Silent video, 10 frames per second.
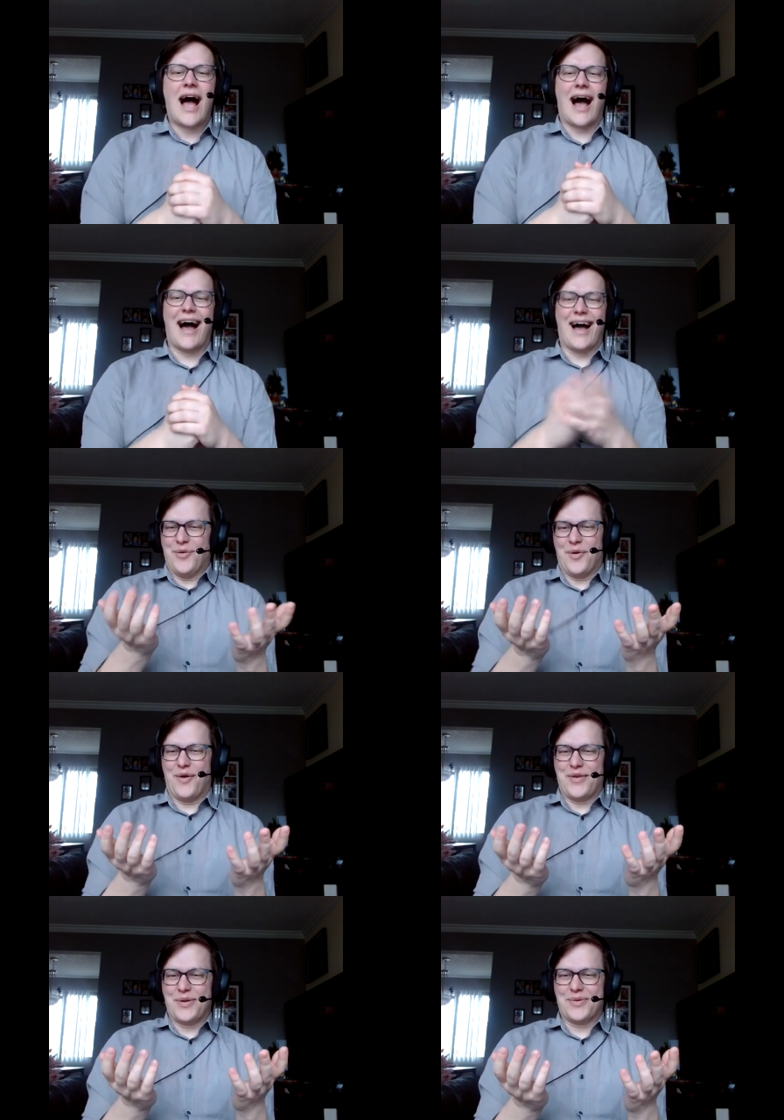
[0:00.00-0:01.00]
I don't know
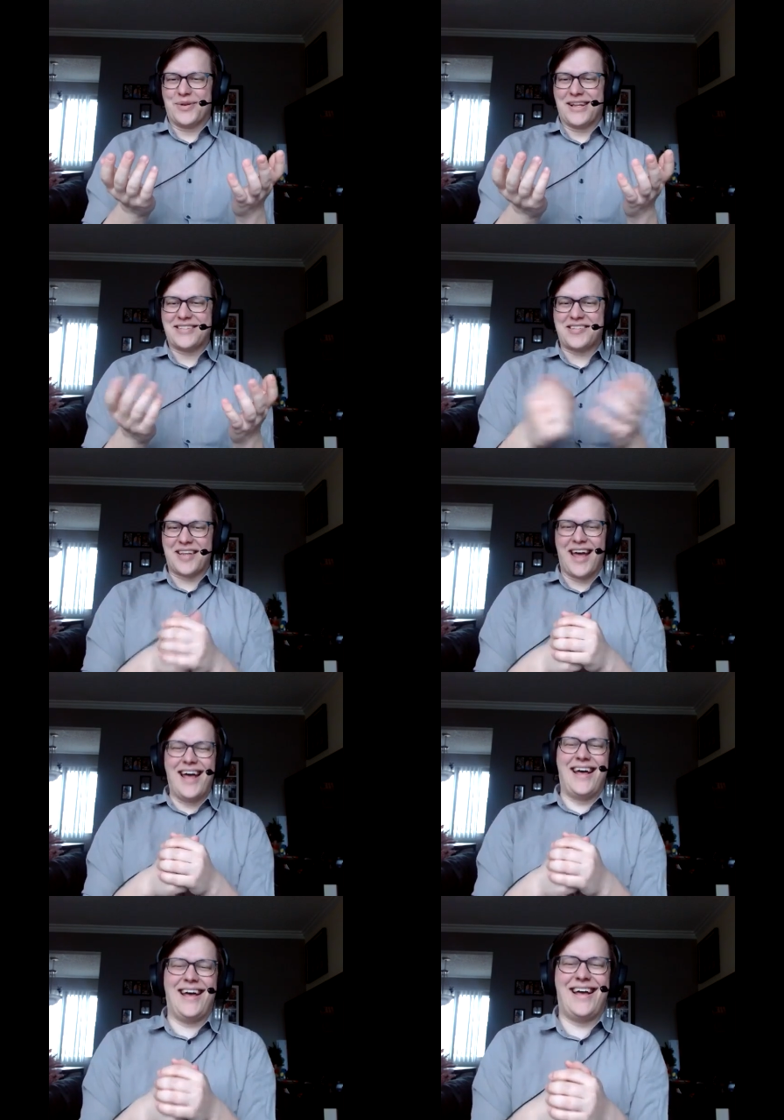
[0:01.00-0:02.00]
if anyone relates to
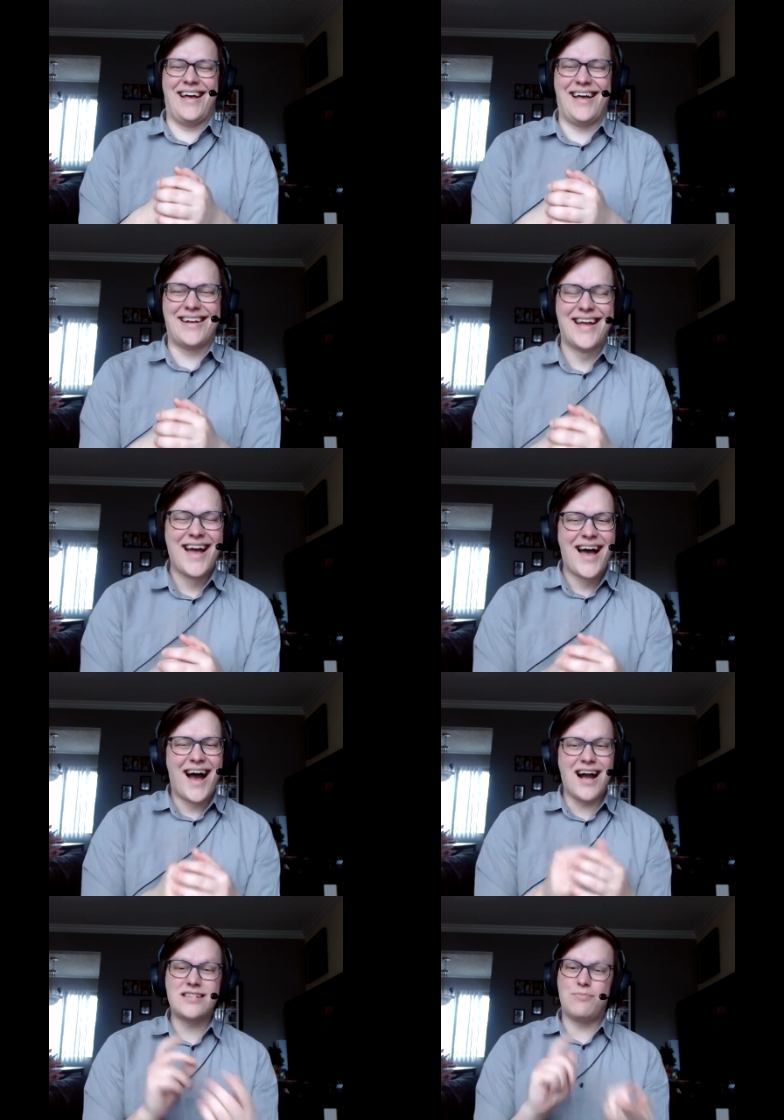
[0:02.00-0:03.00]
that.
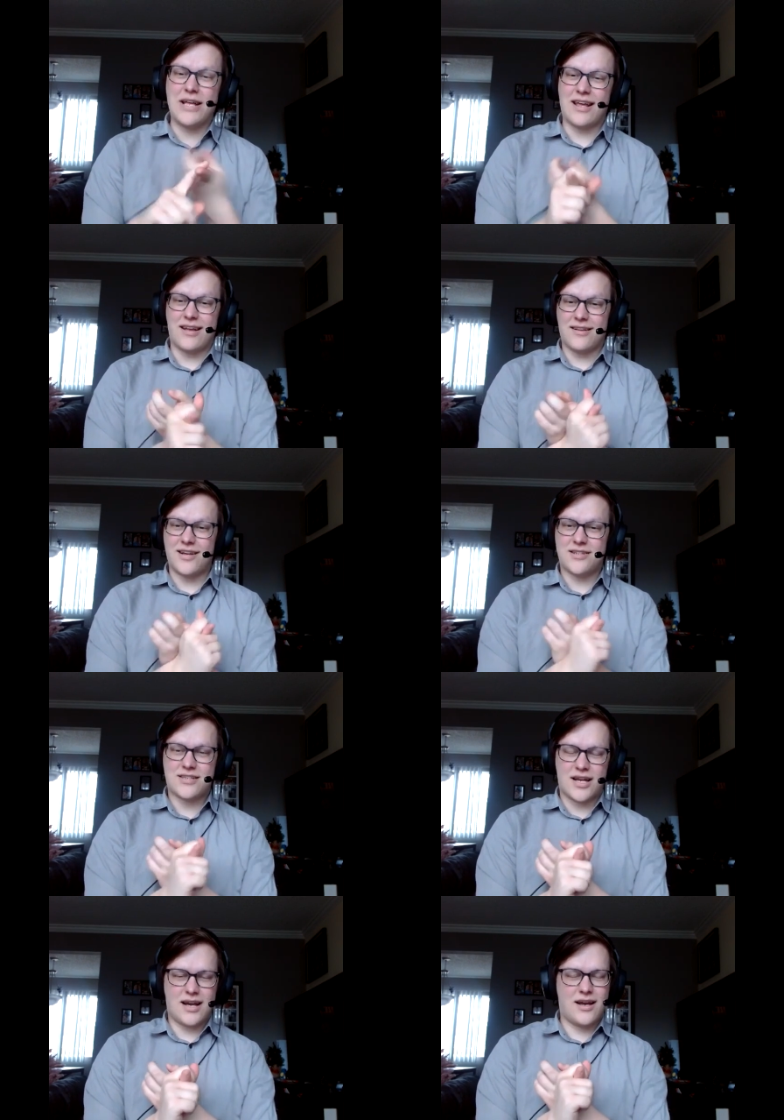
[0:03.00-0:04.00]
I speak
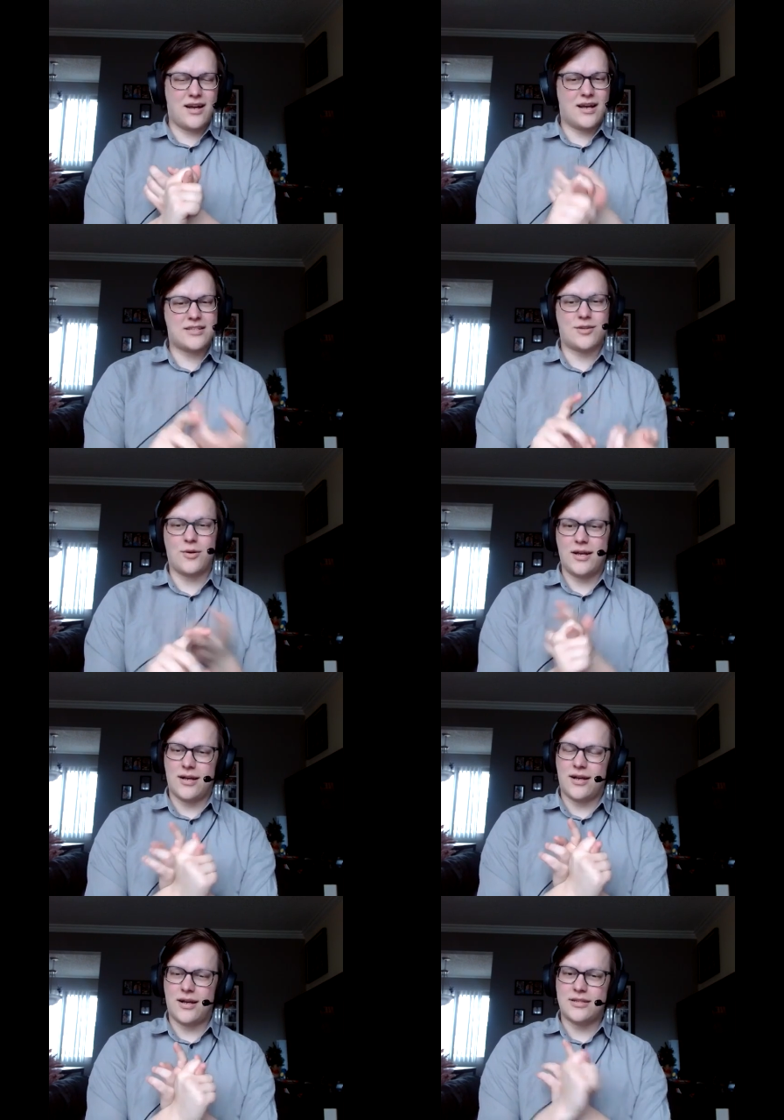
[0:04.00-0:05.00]
English. Estoy
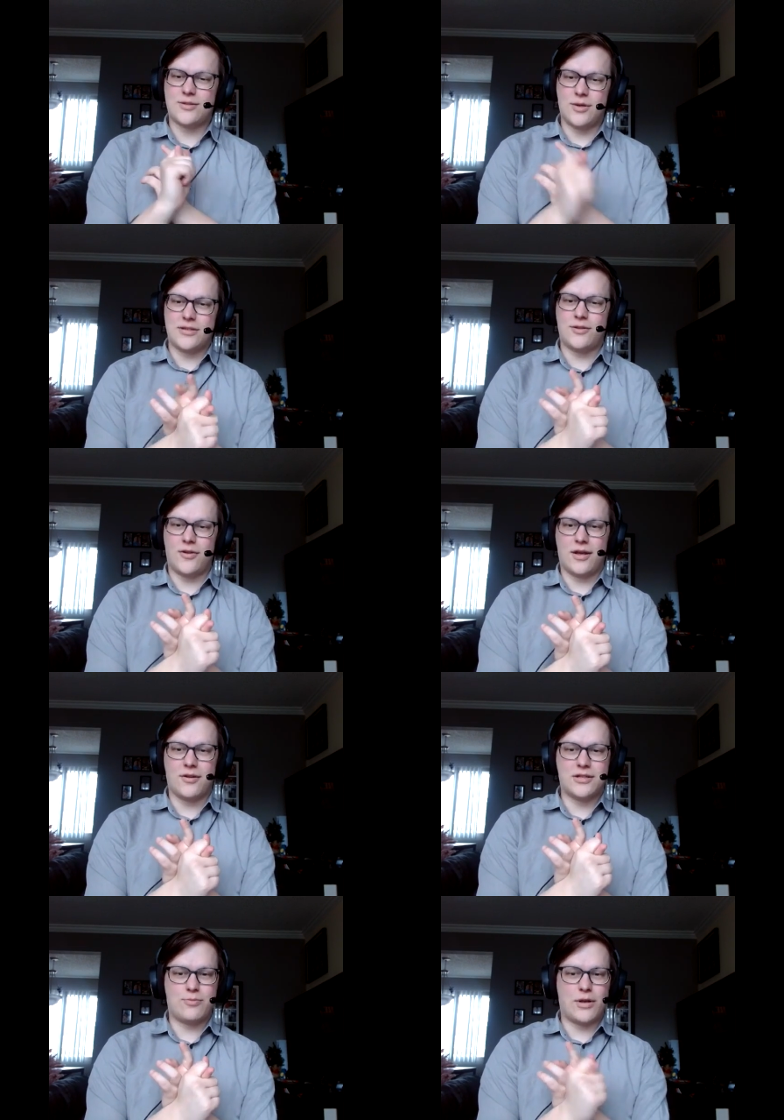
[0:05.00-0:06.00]

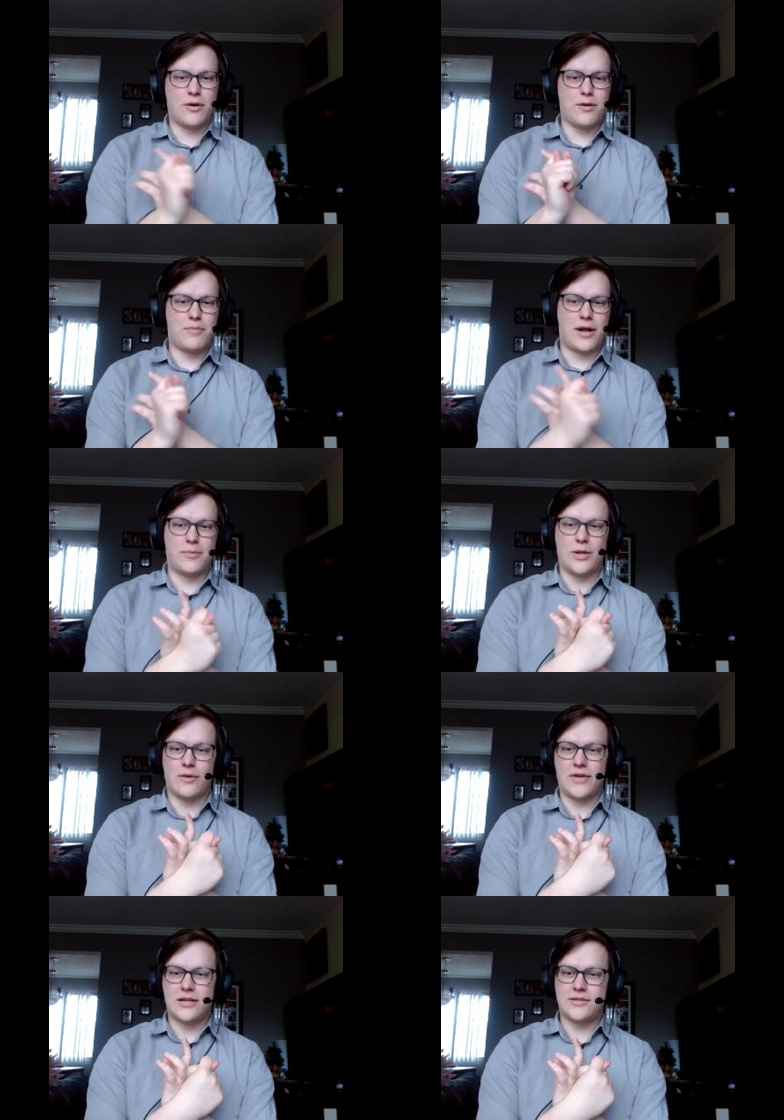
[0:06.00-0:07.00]
estudiando español para mi
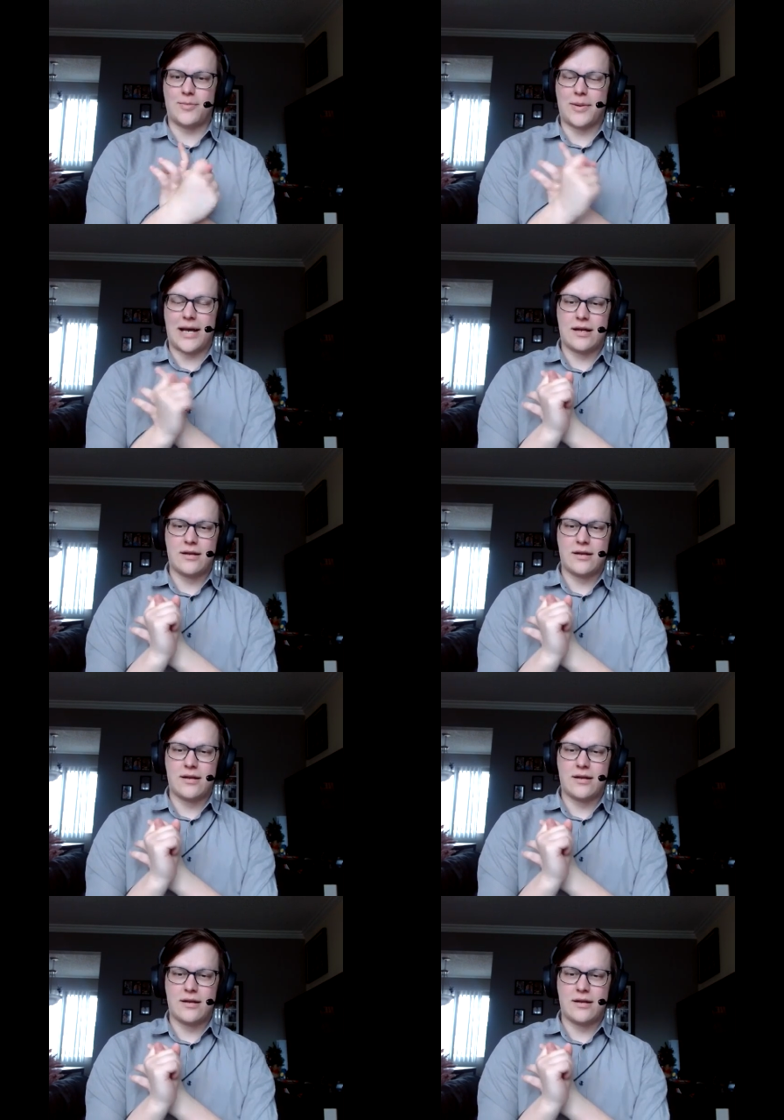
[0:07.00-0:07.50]
novia y su mamá.